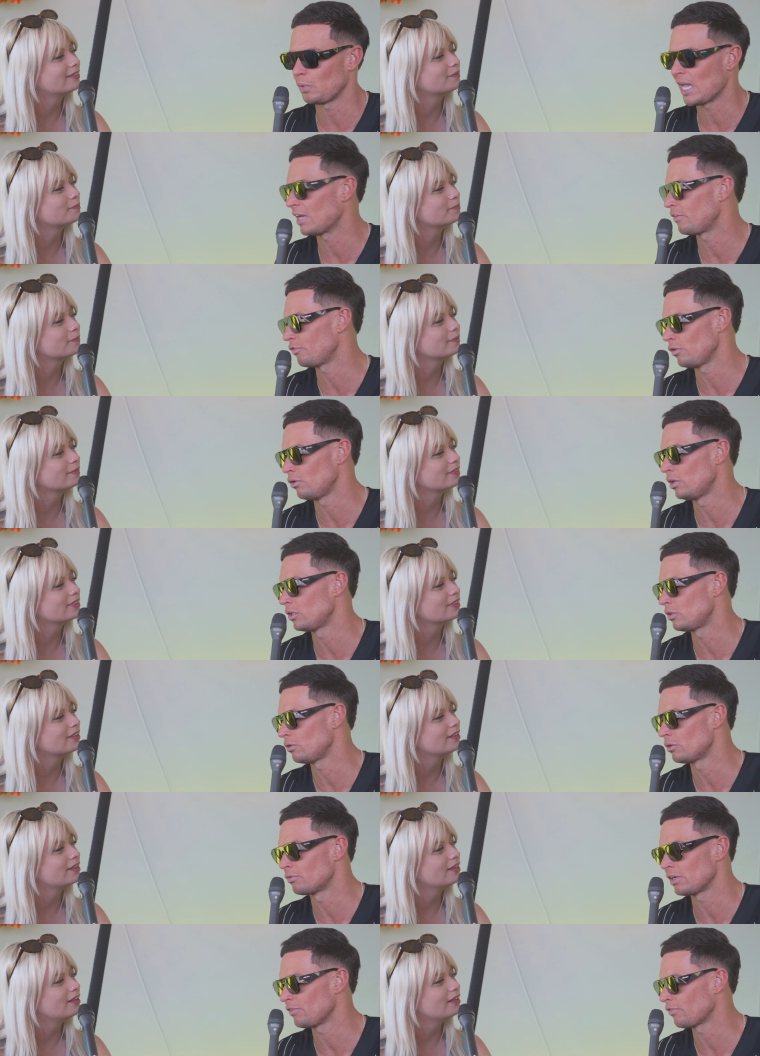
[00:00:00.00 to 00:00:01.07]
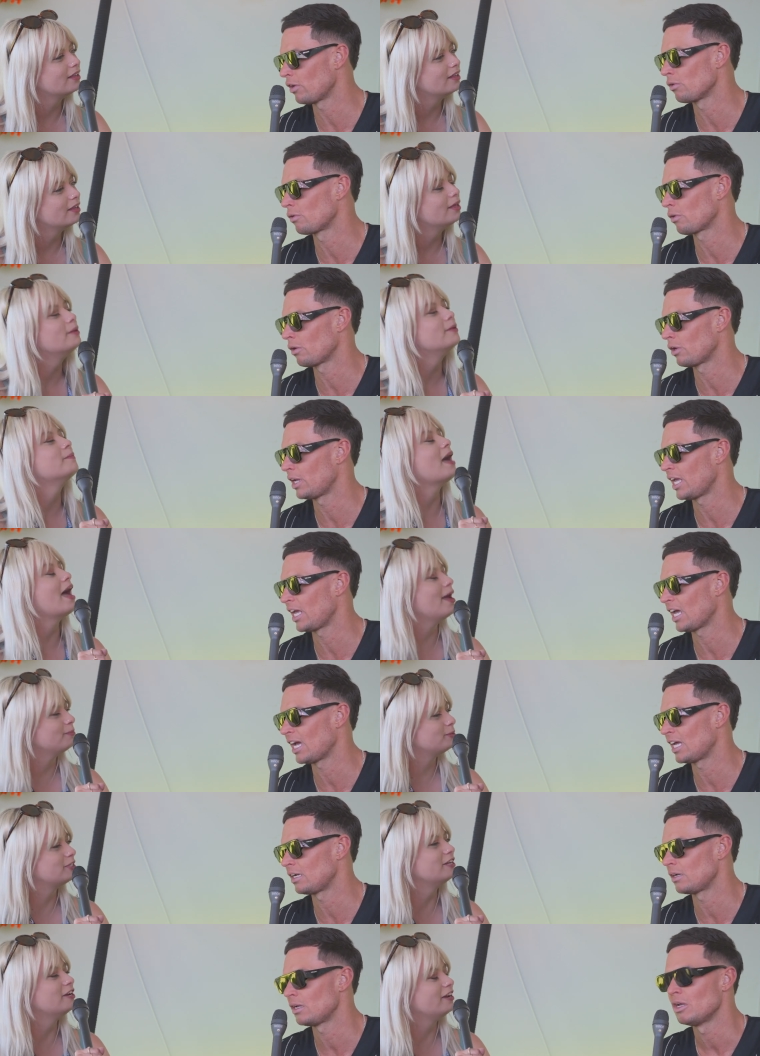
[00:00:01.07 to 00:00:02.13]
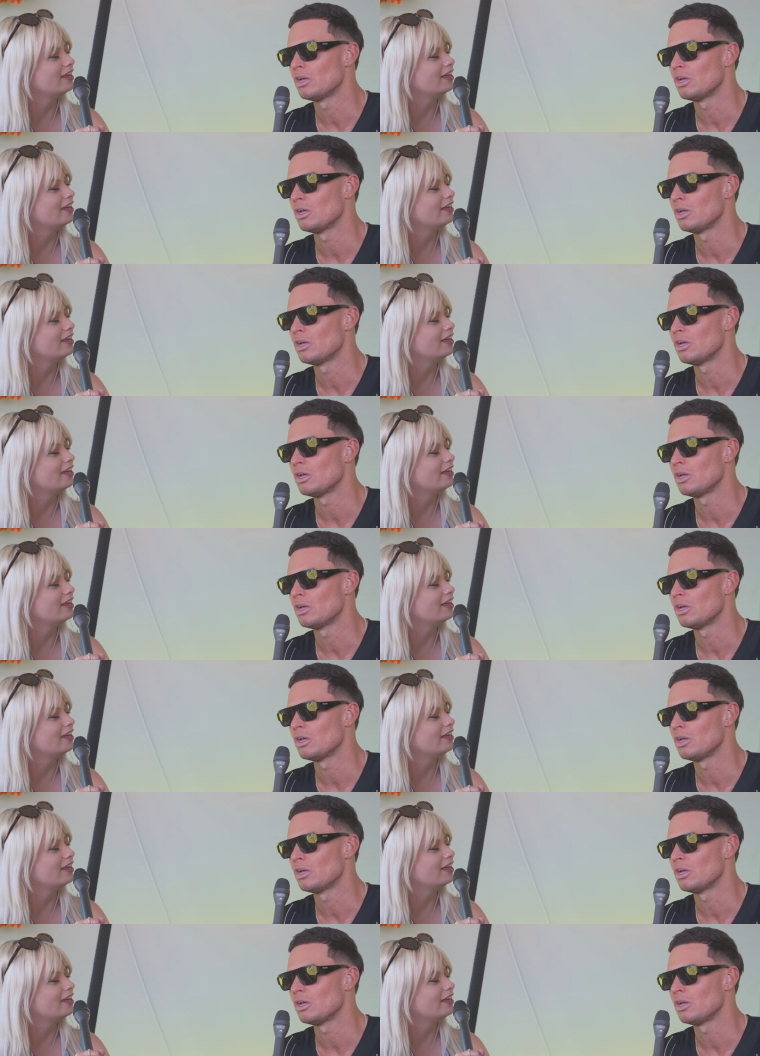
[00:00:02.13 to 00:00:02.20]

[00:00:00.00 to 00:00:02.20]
Speaker 1: we had Vula do the revocal on it, and